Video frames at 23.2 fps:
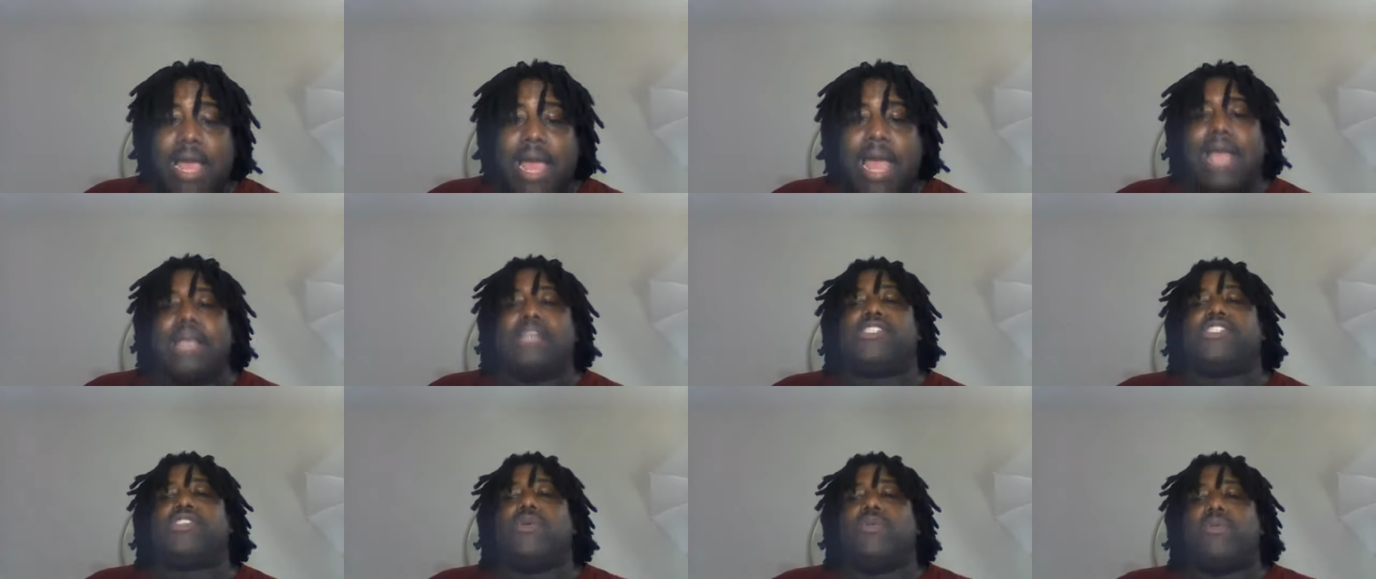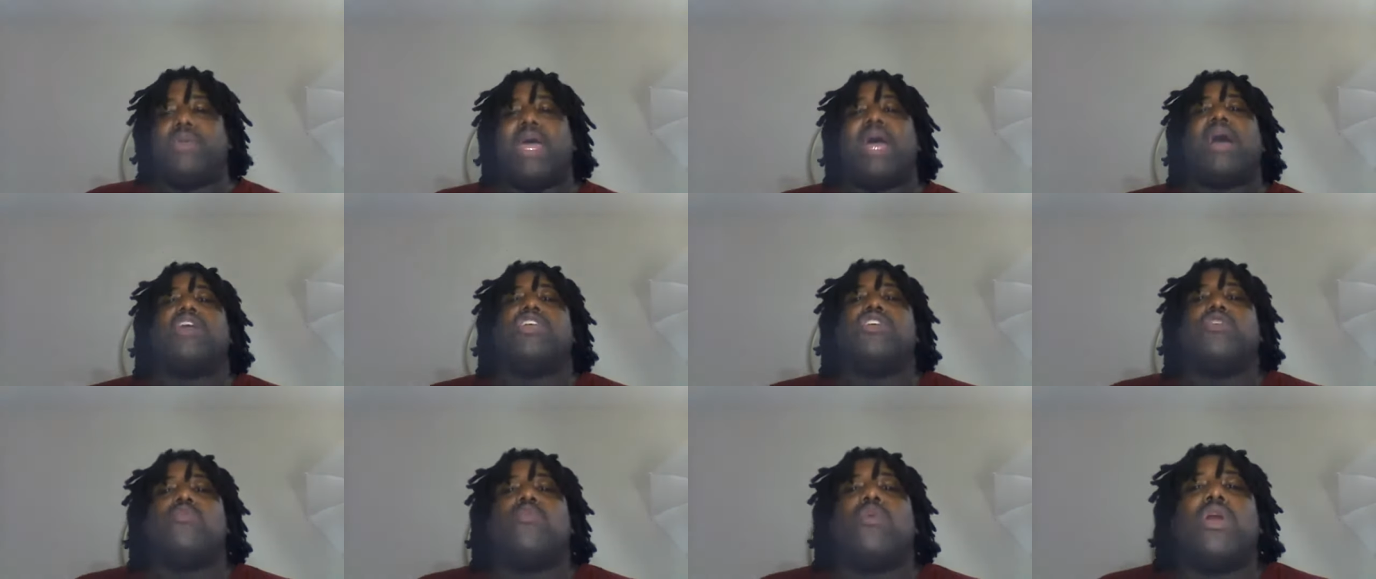And so now
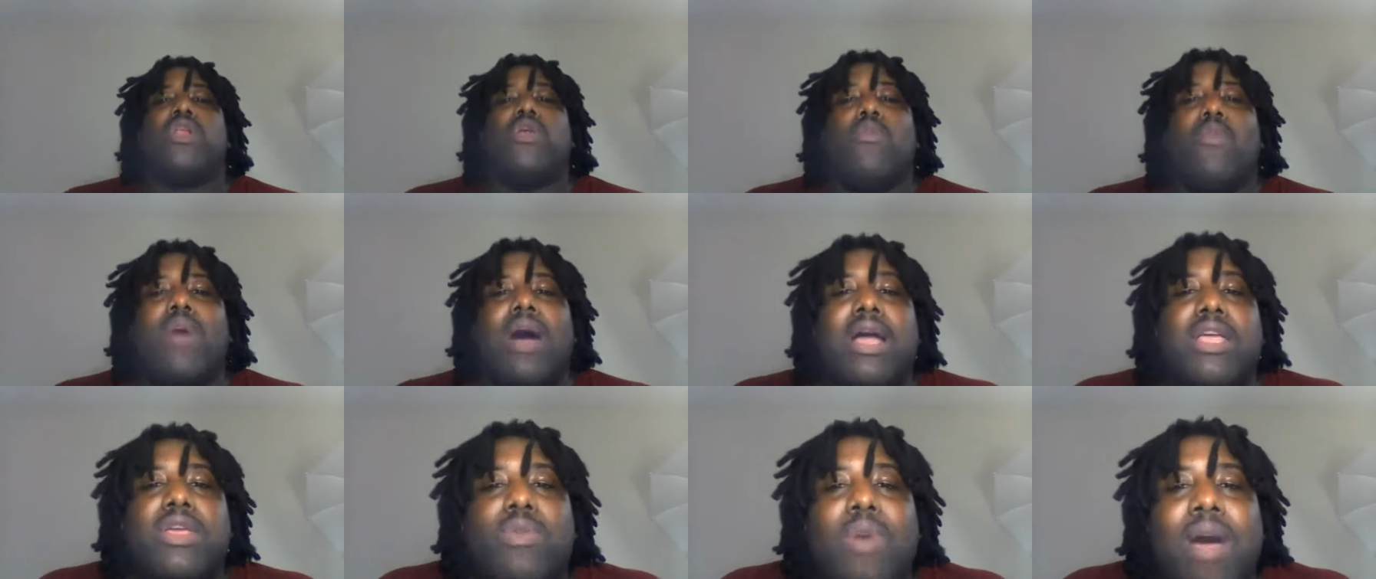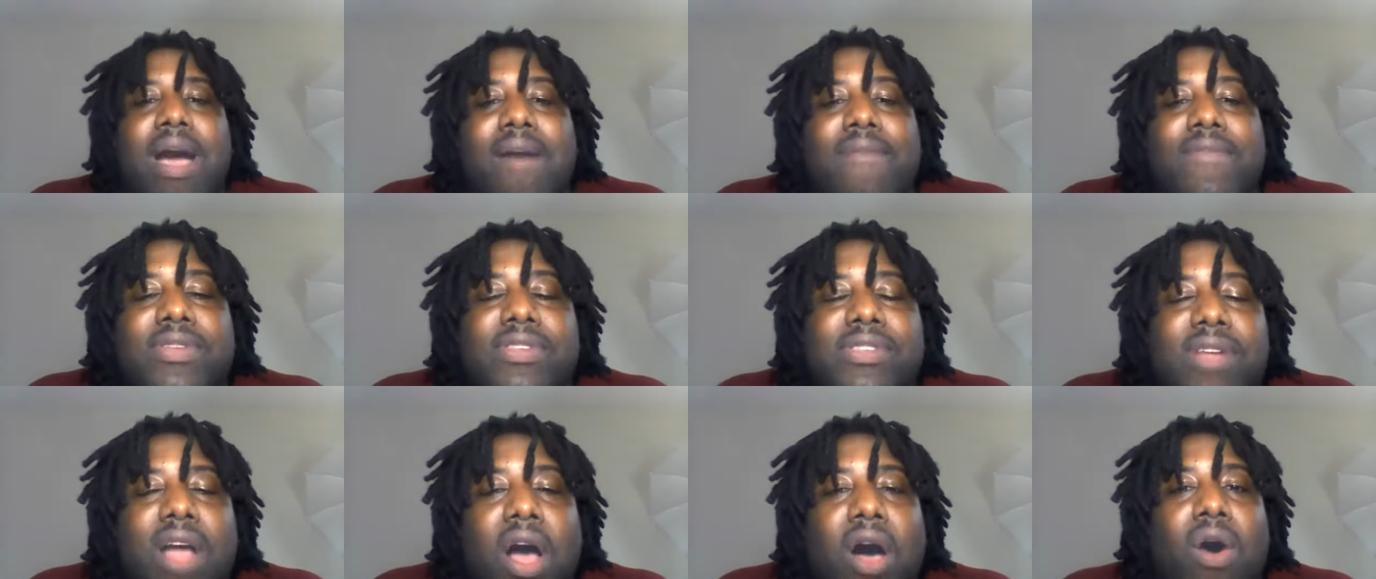you wonder why you
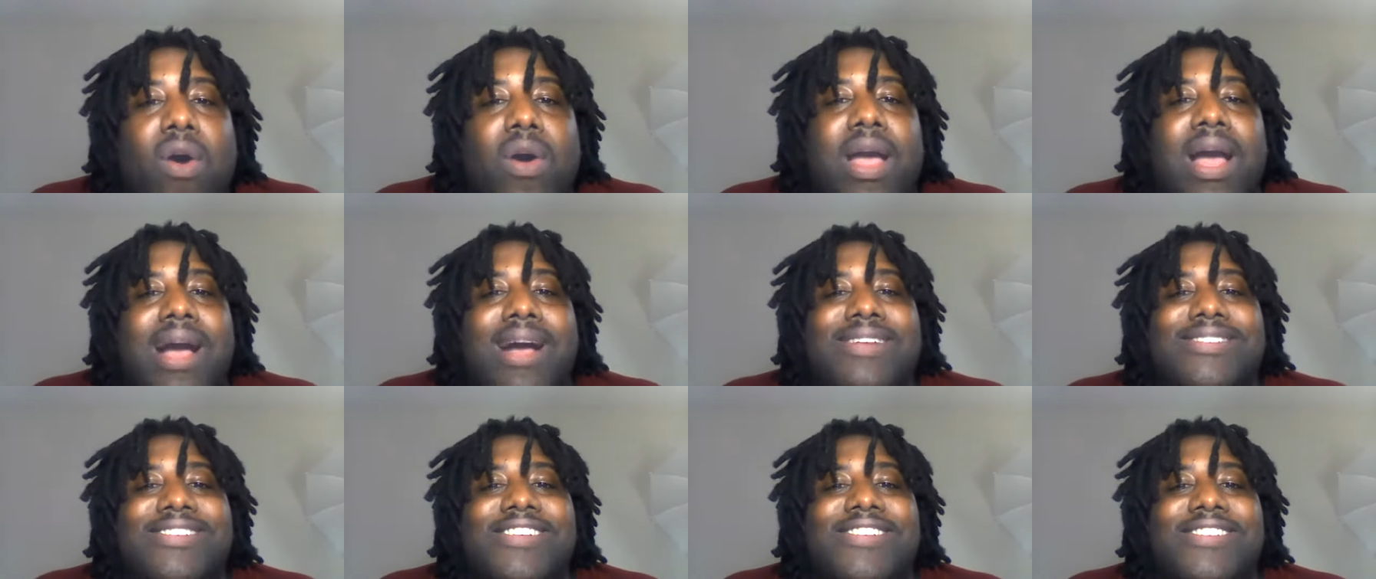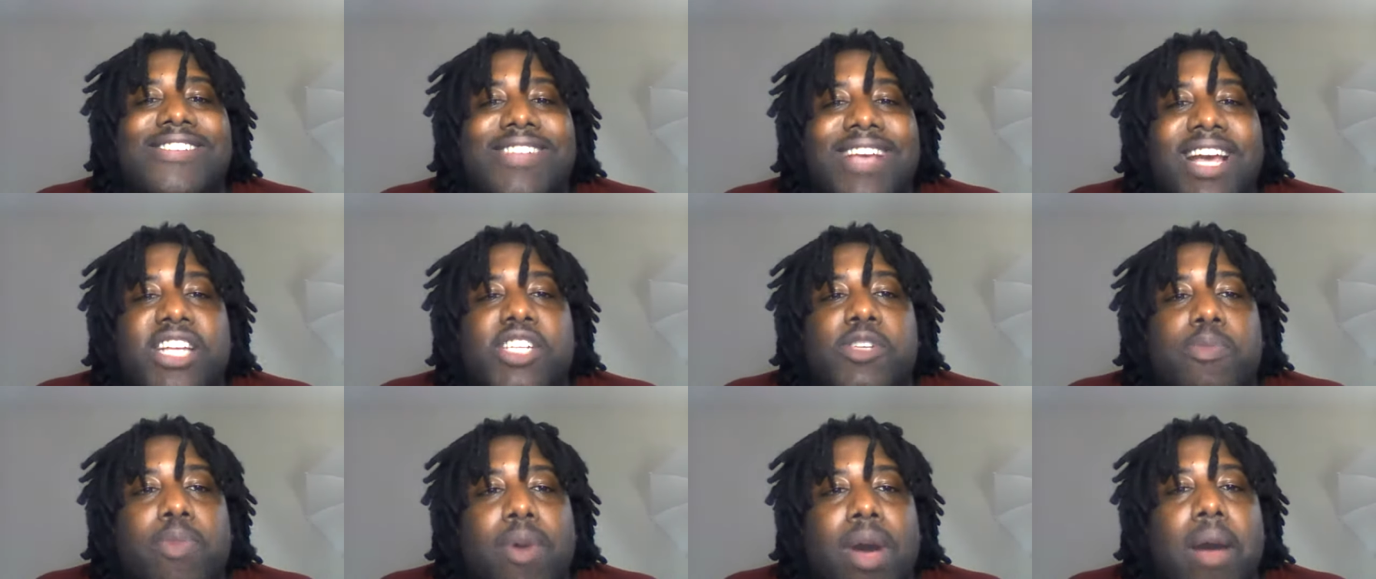having all kinds of
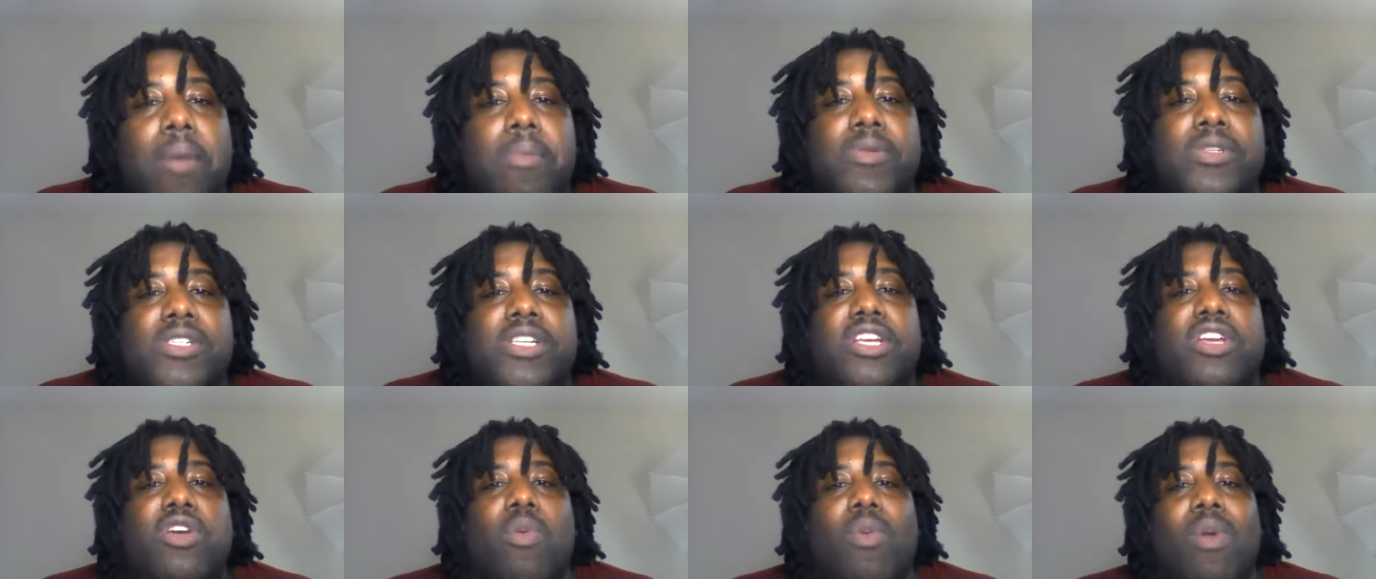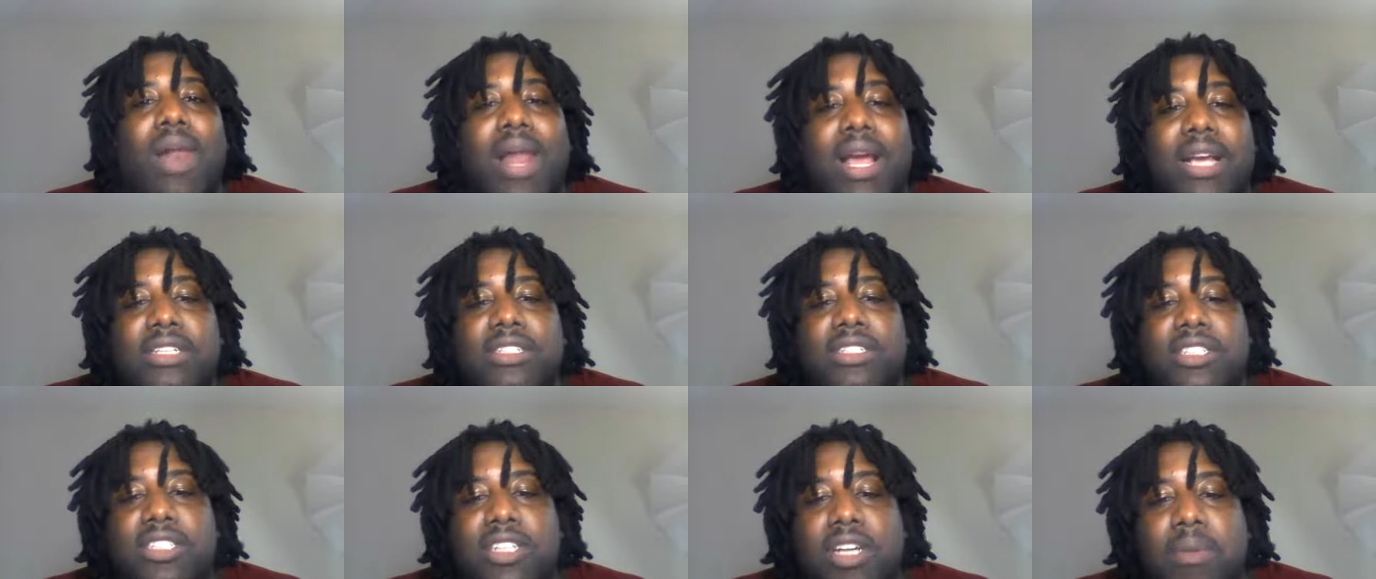sex problems in your
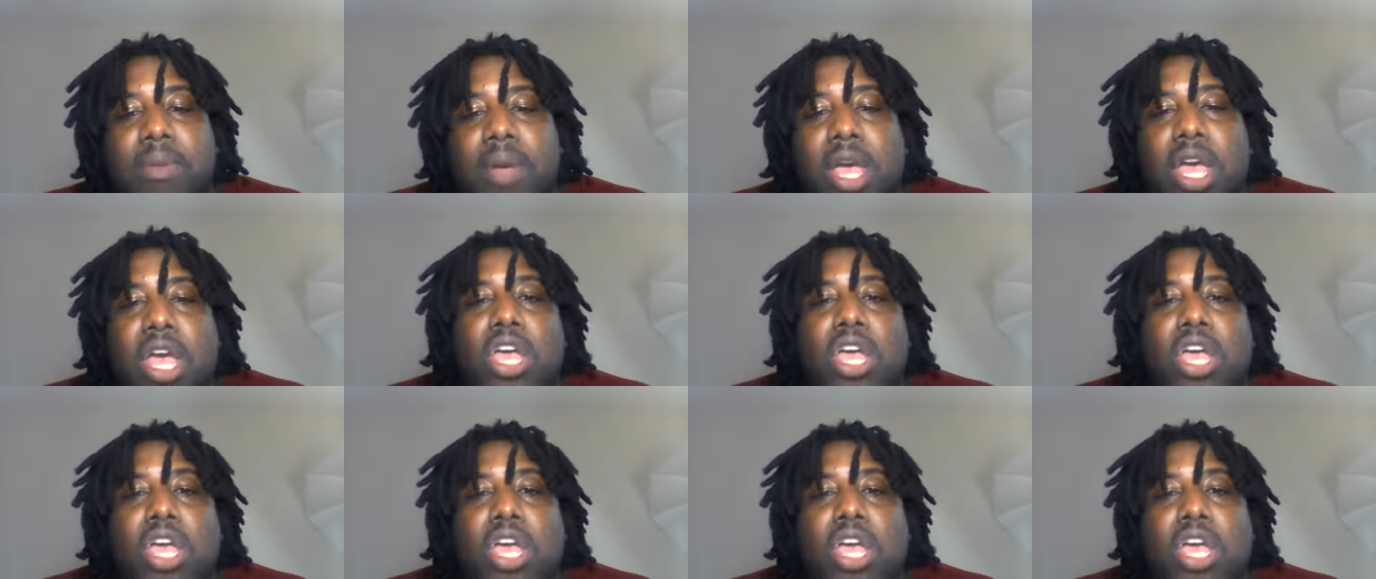relationship.